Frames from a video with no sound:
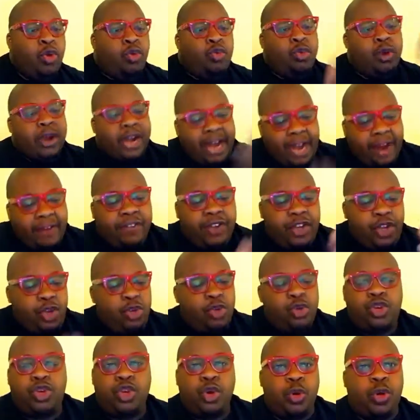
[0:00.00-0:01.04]
Whatever
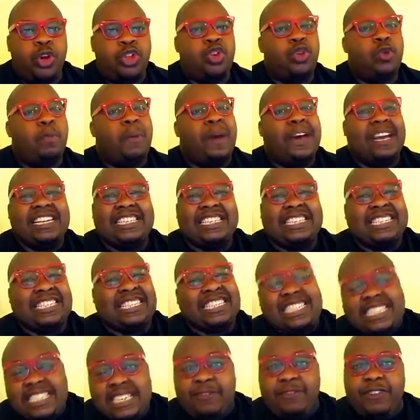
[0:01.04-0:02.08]
you're doing, you better
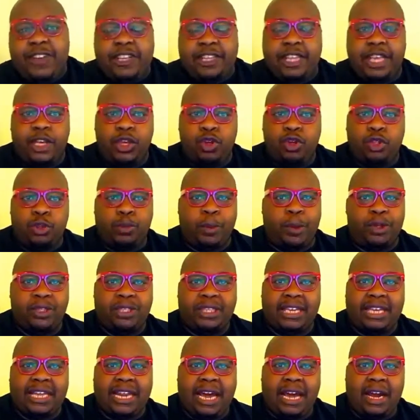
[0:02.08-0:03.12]
get everything you're supposed
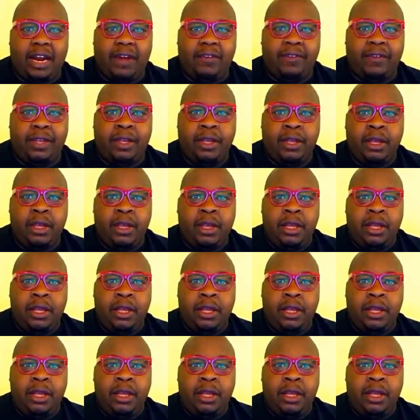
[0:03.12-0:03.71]
to get out of it.